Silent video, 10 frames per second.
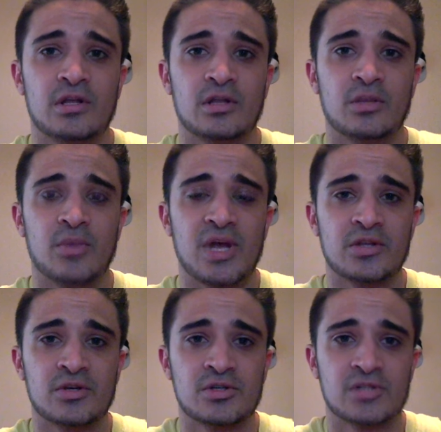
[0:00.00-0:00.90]
the
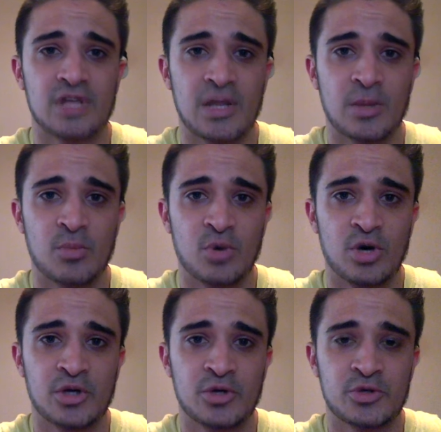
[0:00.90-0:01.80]
Panthers and the
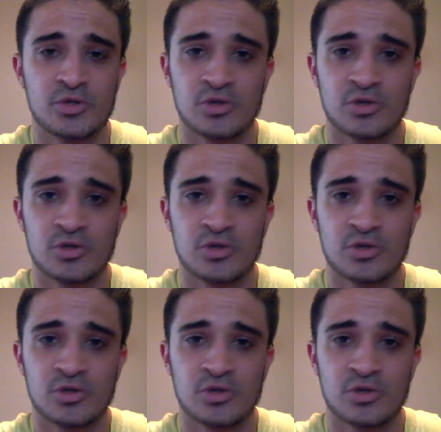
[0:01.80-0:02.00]
Broncos.